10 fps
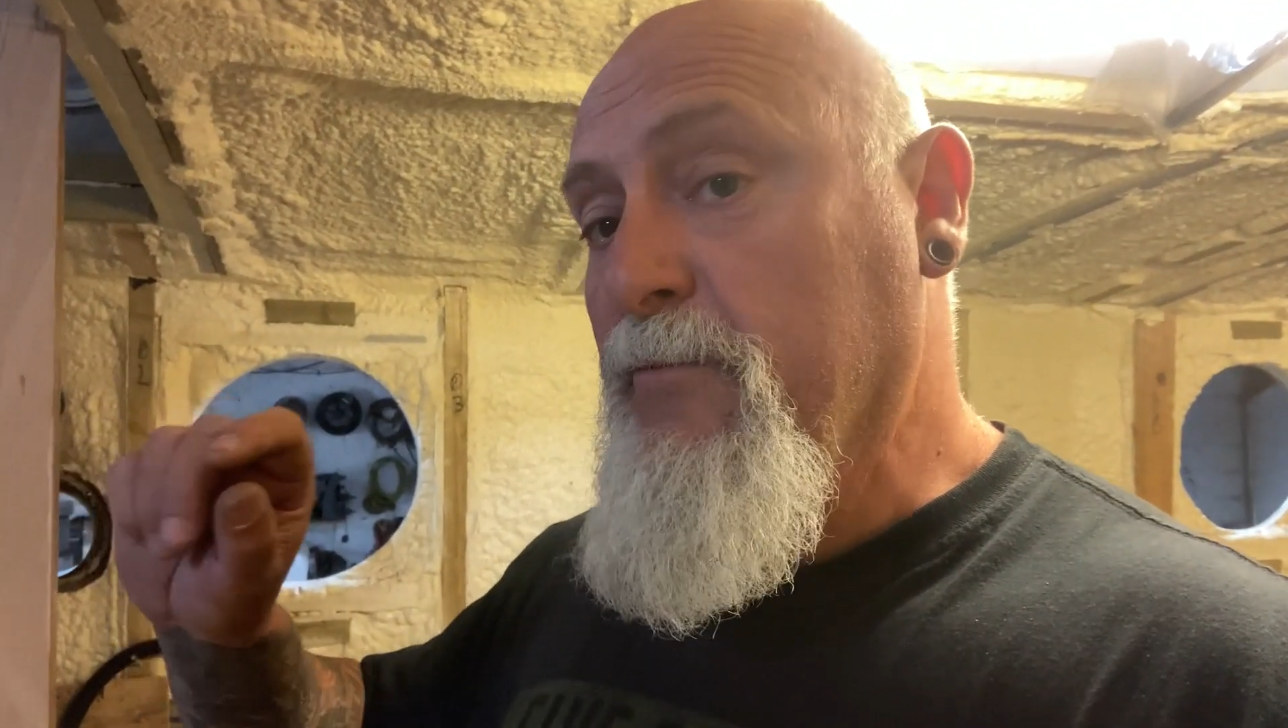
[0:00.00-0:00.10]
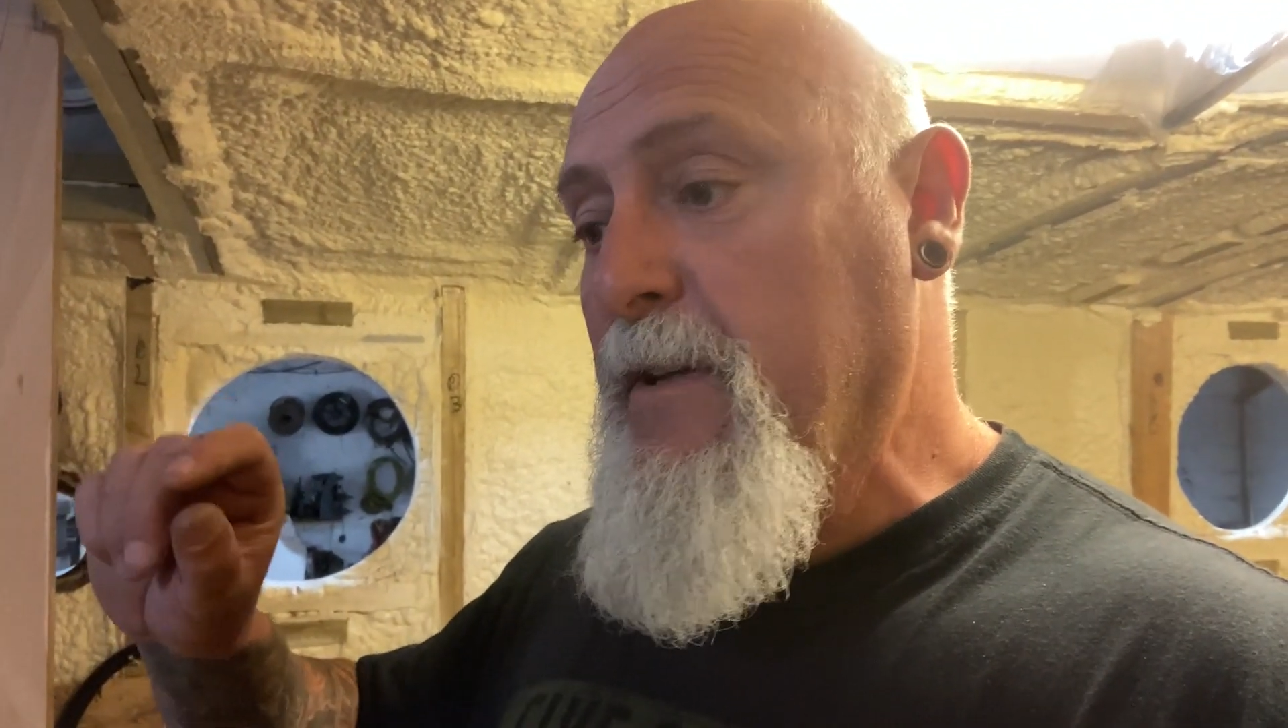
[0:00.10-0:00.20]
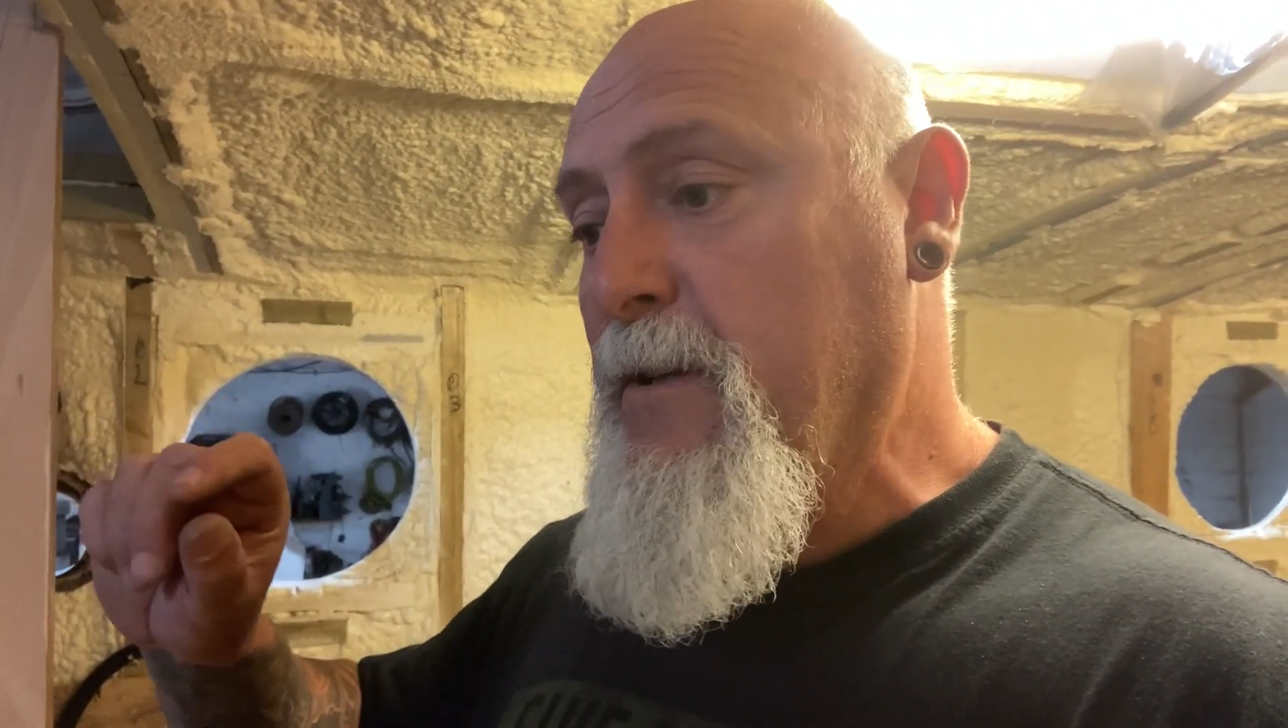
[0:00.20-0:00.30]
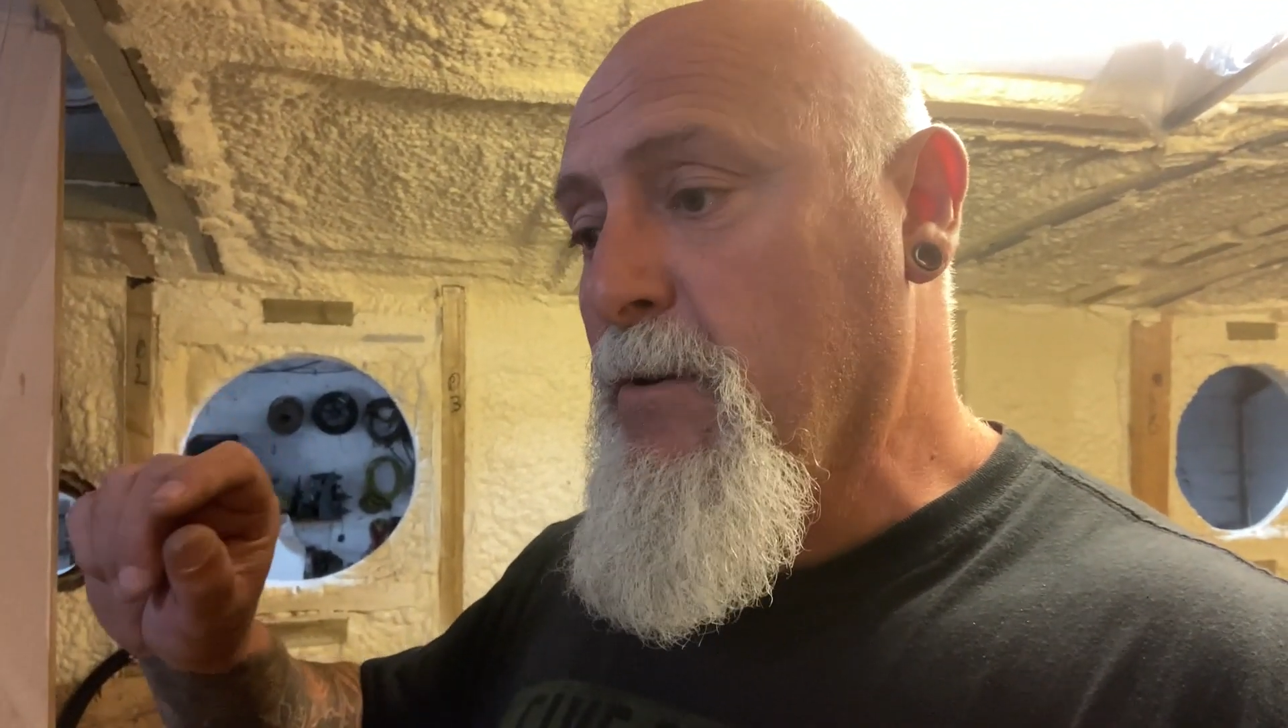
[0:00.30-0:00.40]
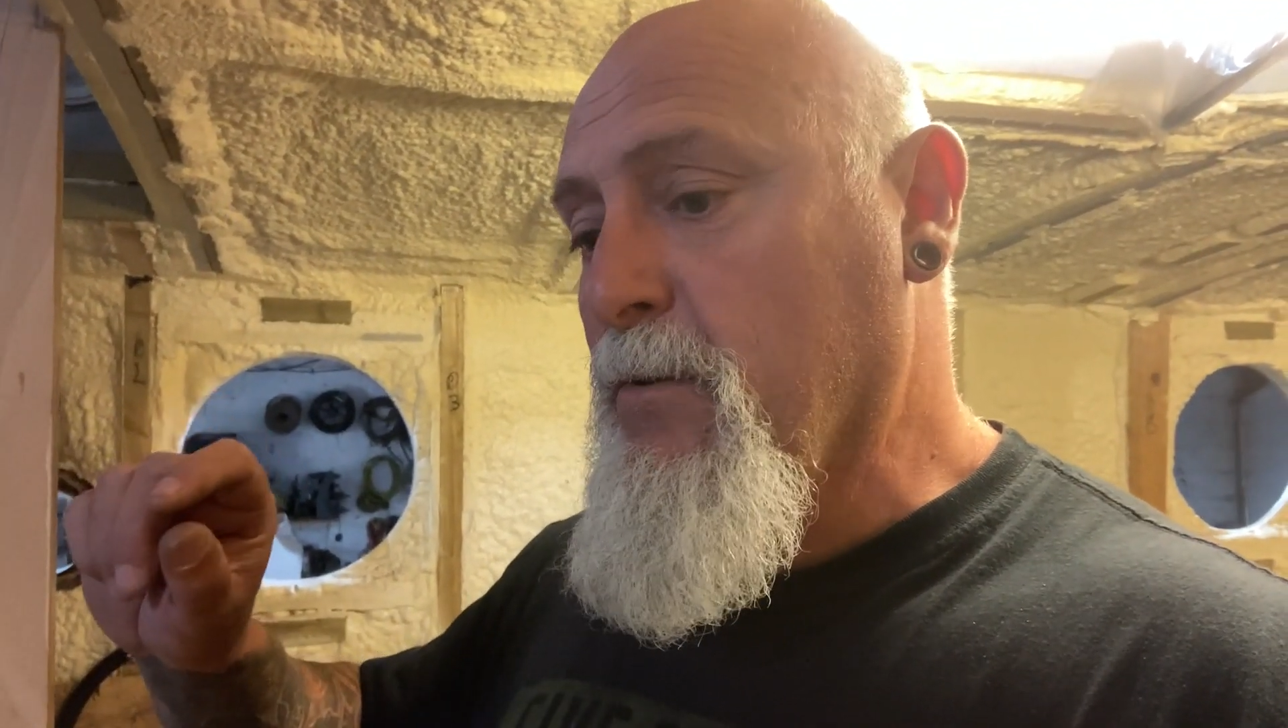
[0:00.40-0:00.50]

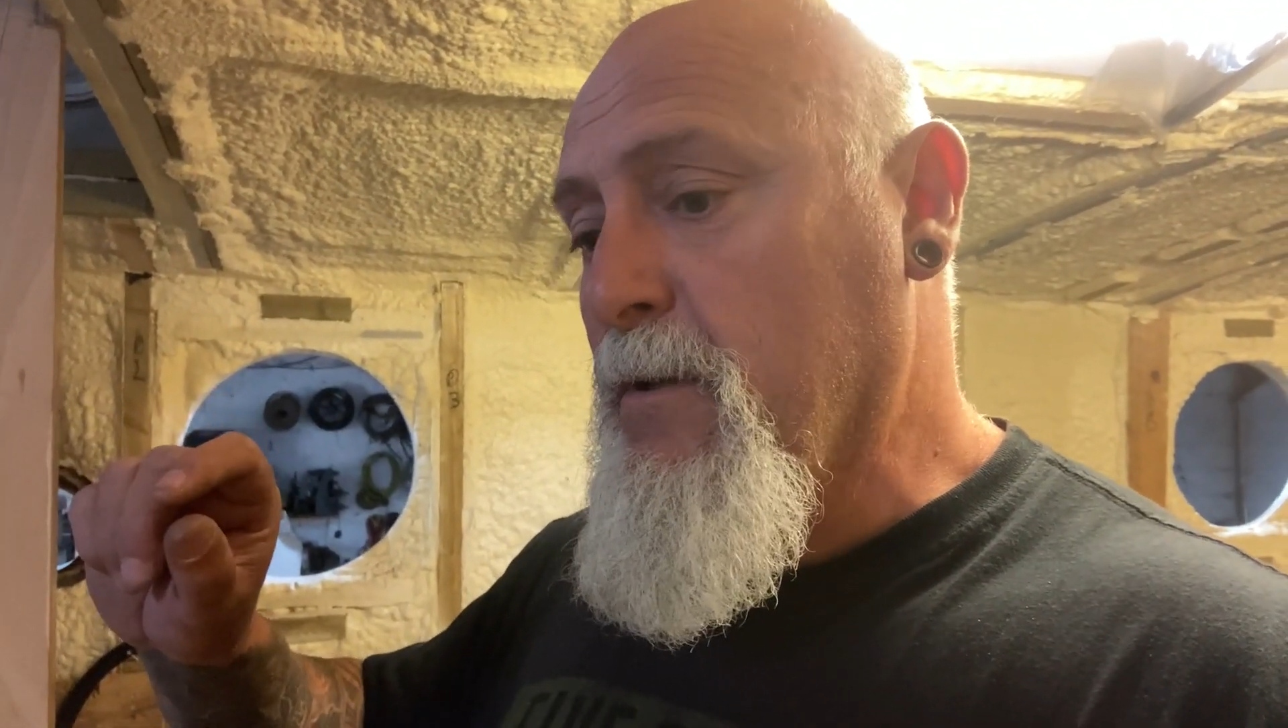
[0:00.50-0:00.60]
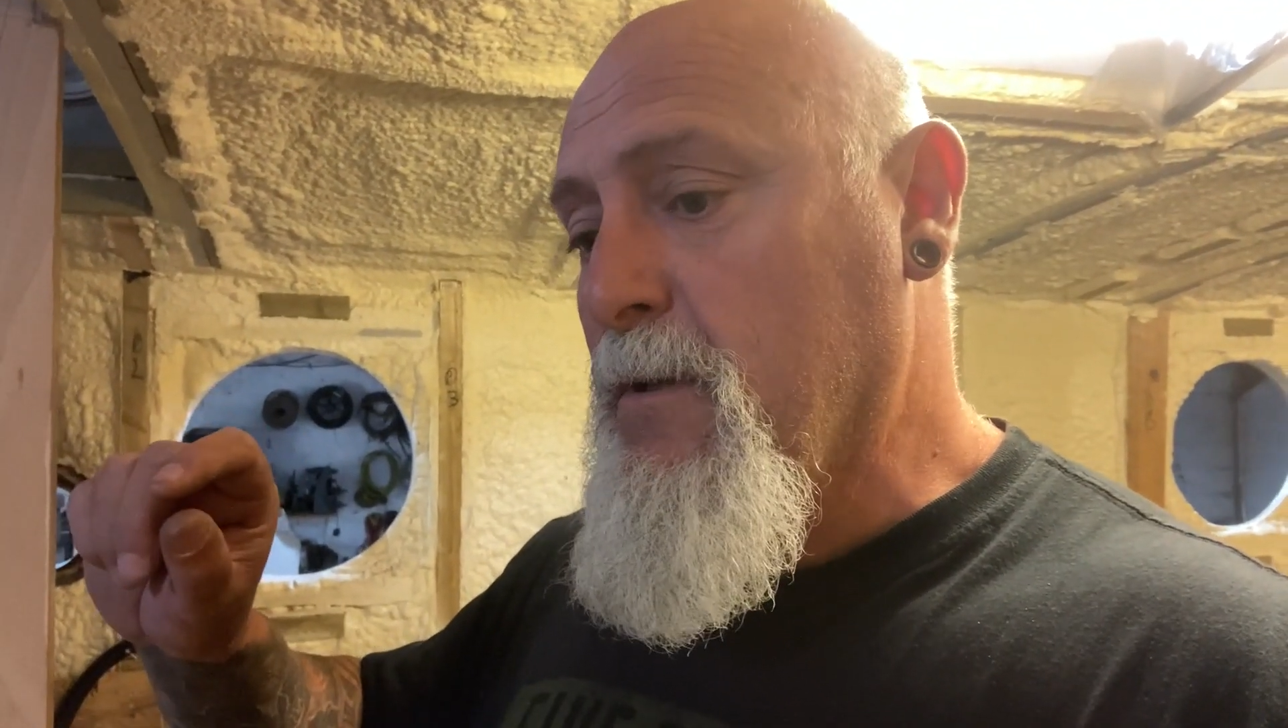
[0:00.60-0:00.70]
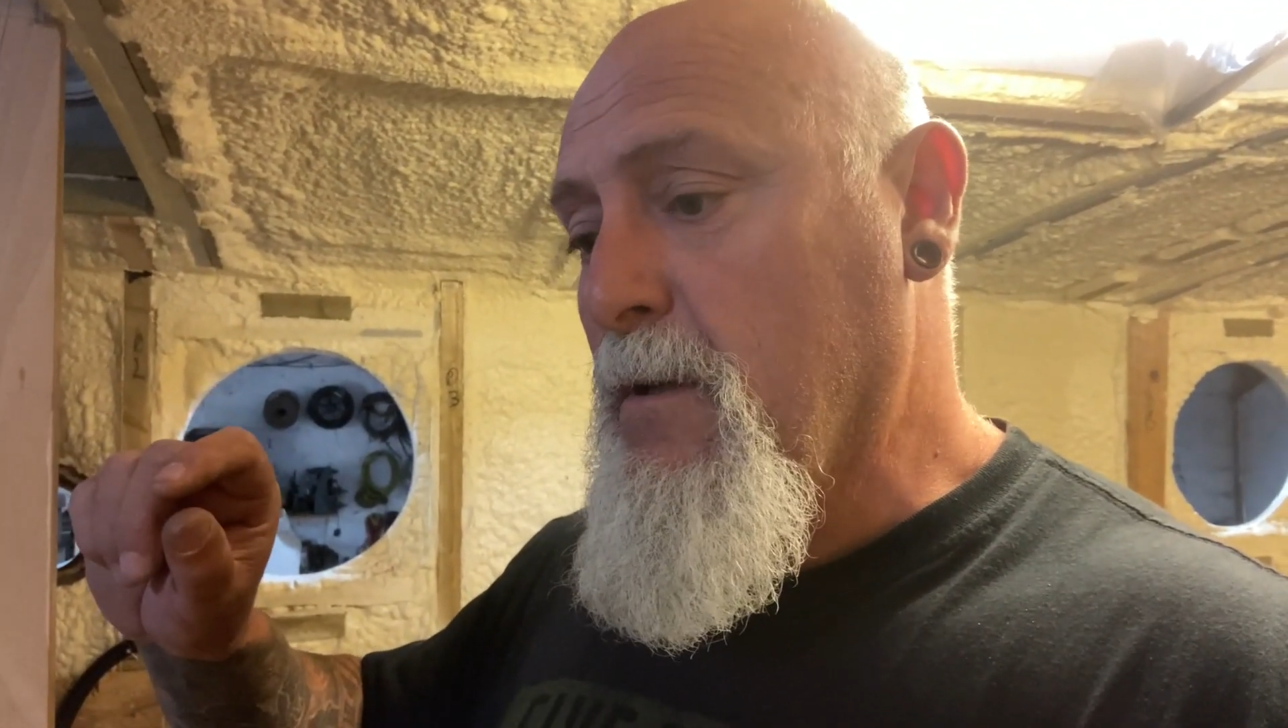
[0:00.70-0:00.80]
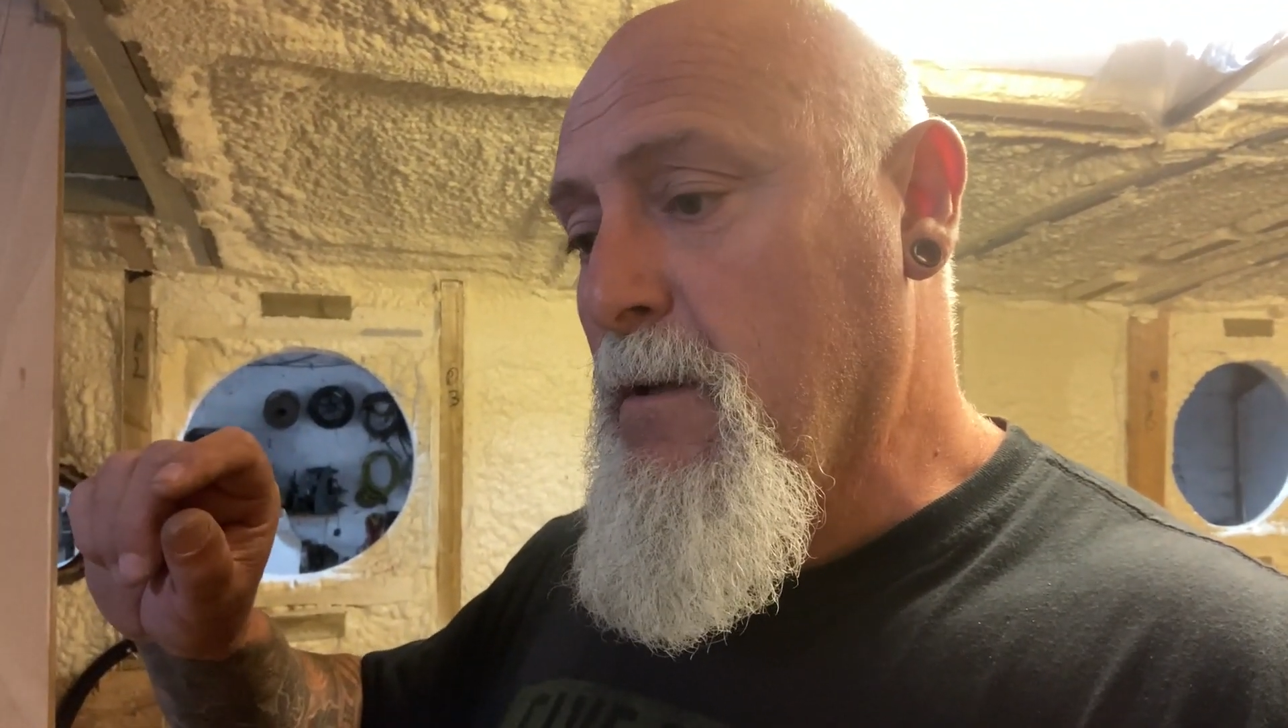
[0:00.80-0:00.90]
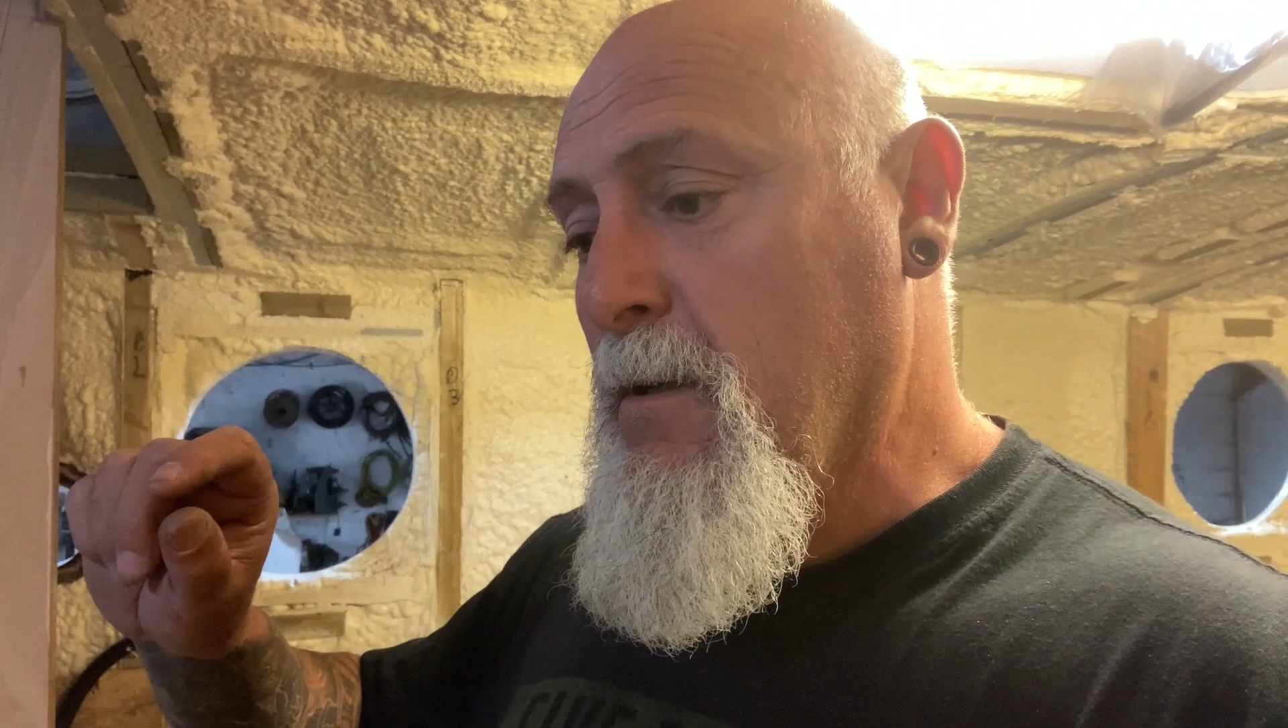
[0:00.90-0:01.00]
really nice.